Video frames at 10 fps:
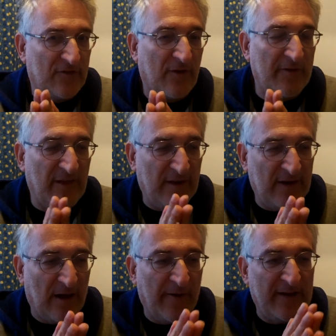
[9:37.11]
So
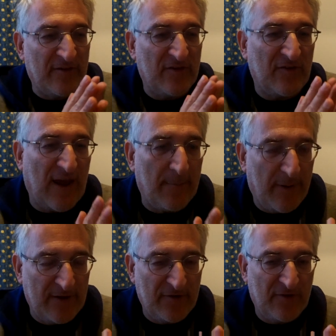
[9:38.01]
it's
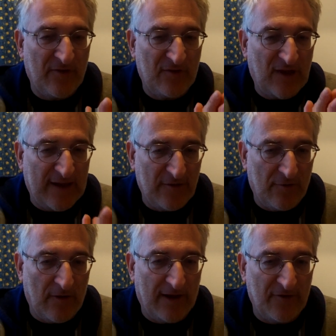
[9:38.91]
established the
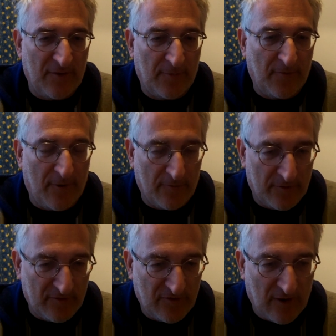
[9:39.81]
tender relationship of father
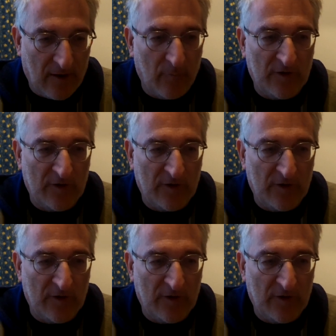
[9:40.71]
and son.